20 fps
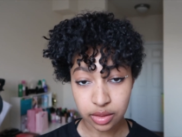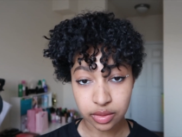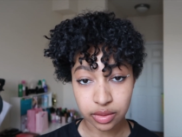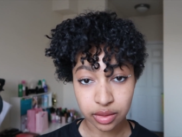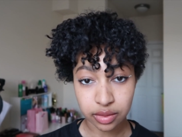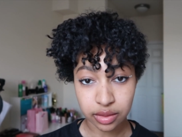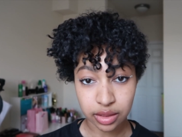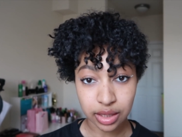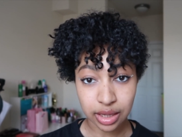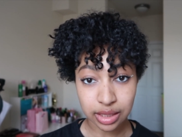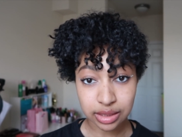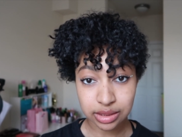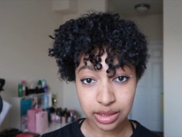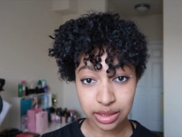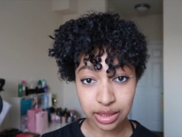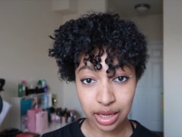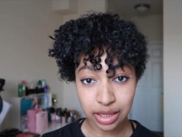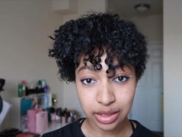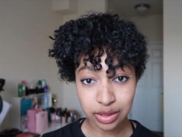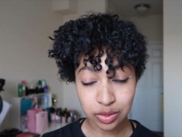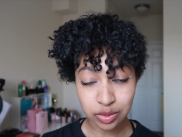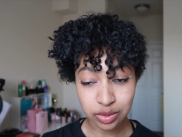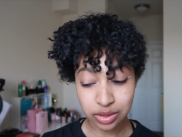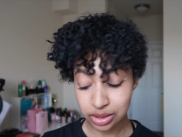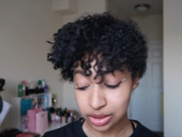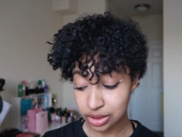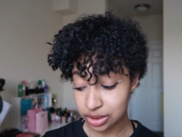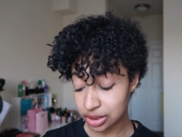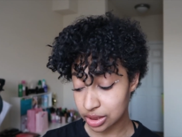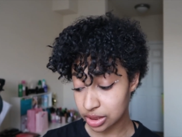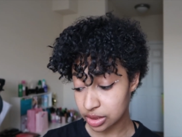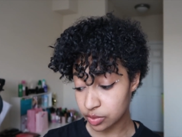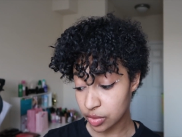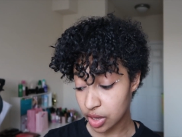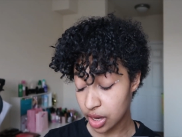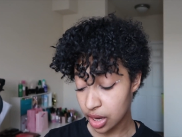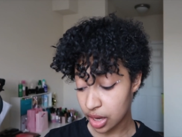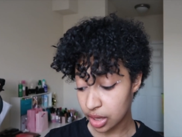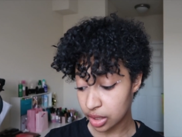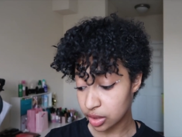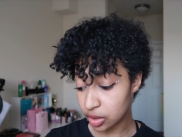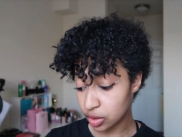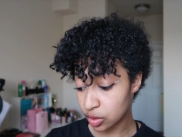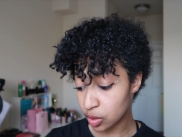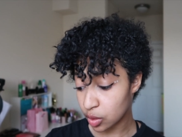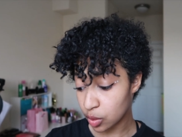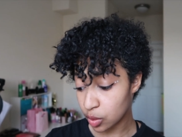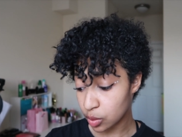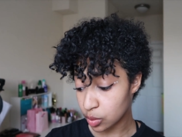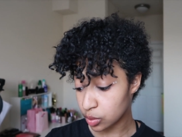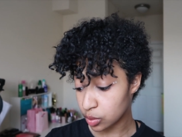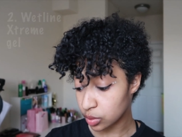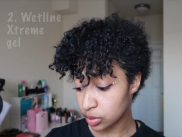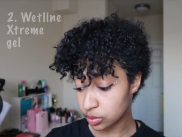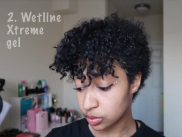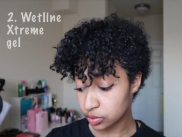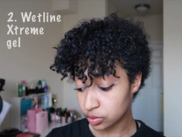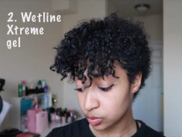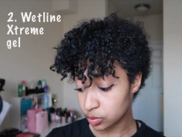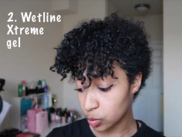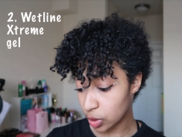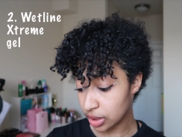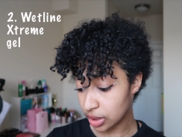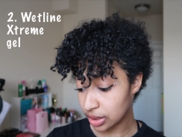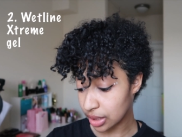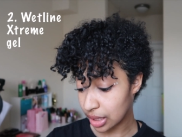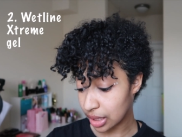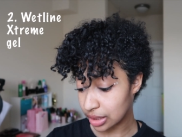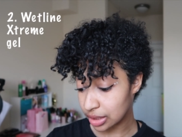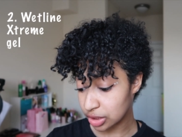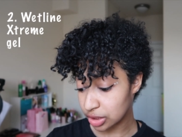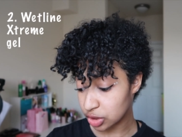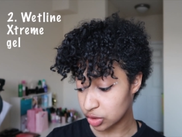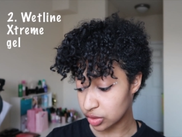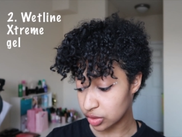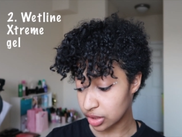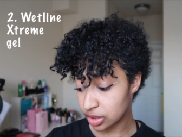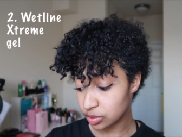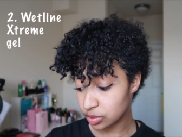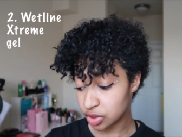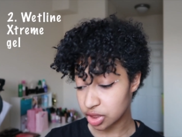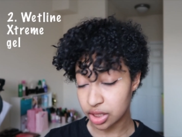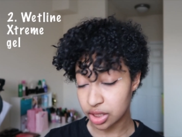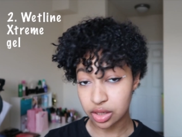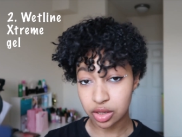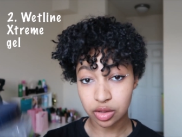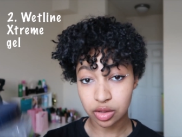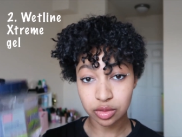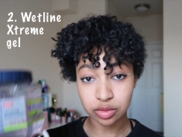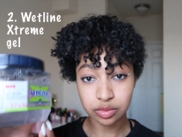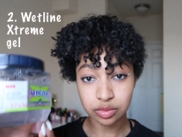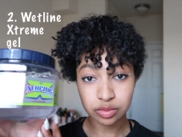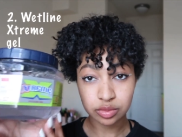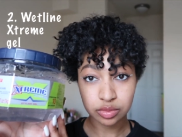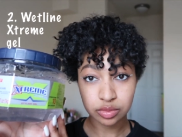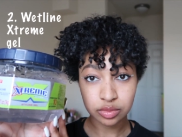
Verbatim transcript: And then the next thing I use is just my good old Wetline Extreme gel.